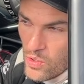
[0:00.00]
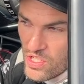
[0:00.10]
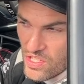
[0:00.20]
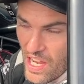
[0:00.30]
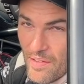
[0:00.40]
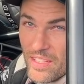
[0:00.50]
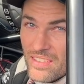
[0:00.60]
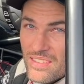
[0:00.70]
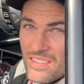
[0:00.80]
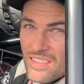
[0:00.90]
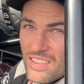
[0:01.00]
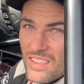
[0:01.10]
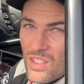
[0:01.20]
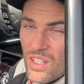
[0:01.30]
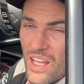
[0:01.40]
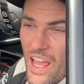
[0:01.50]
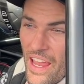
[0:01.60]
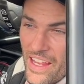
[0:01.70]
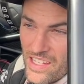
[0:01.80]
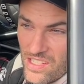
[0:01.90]
We want to be 105, 107
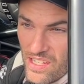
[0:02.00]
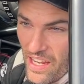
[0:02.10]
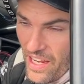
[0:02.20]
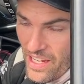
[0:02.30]
consistently.